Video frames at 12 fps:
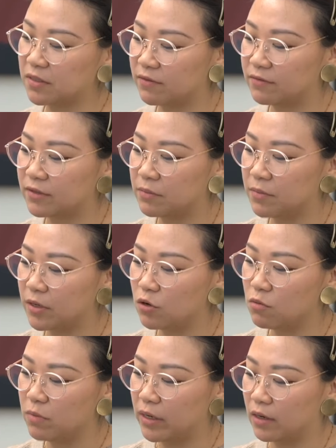of somebody who
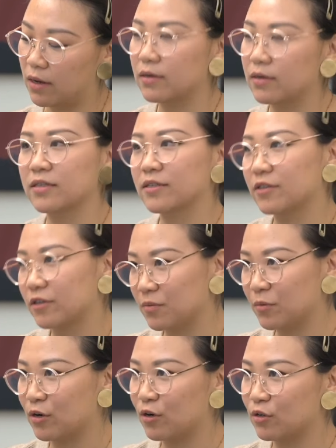might not necessarily
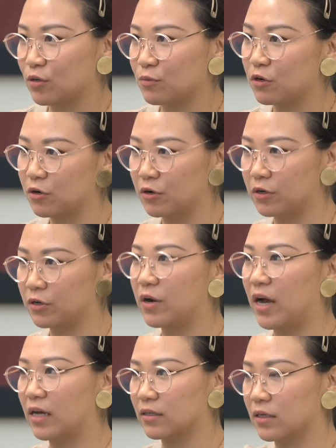be an entrepreneur, and who
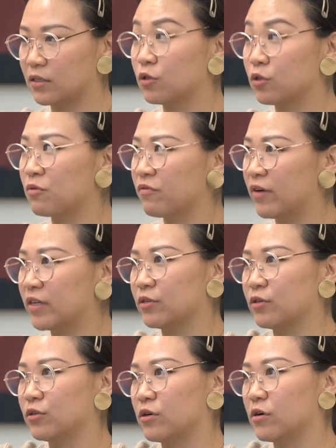has, like,
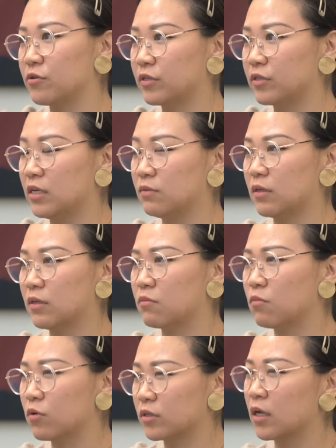supervisors or other teams that are
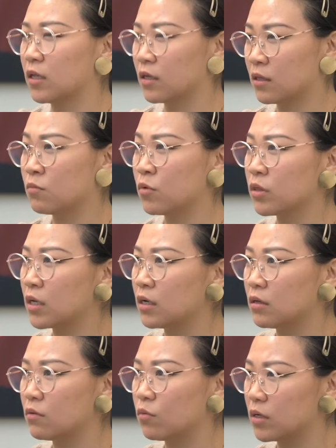more telling them what
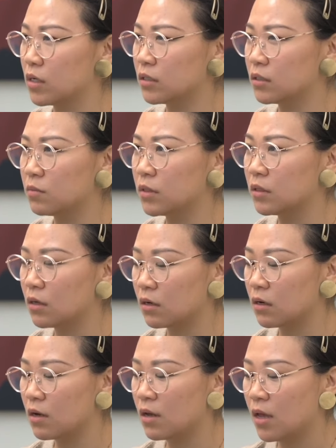needs to be
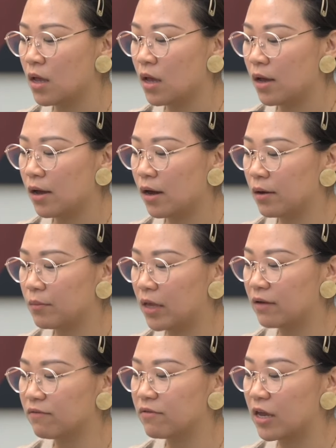done. And
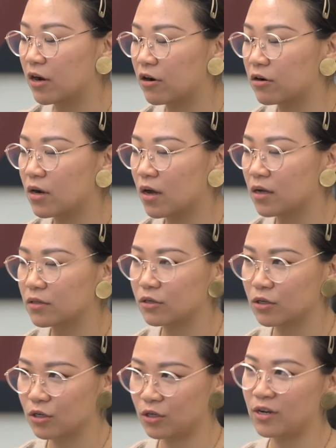if they're not
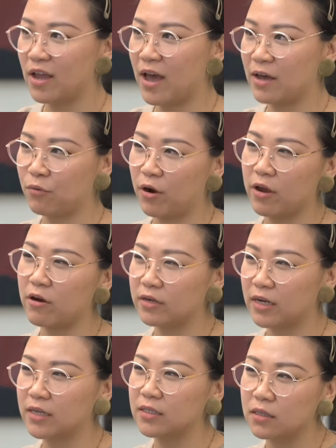good at
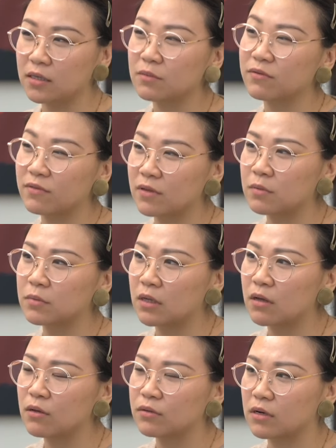prioritizing things for
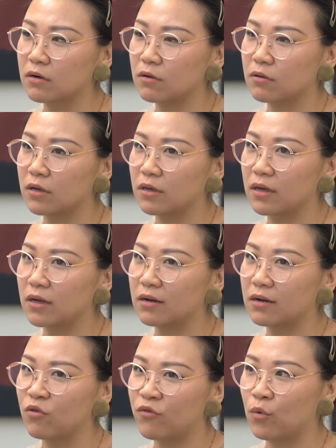themselves, then it'll get
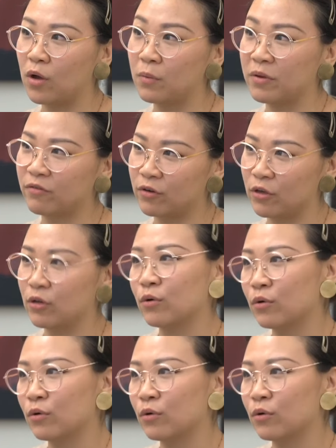overwhelming for you.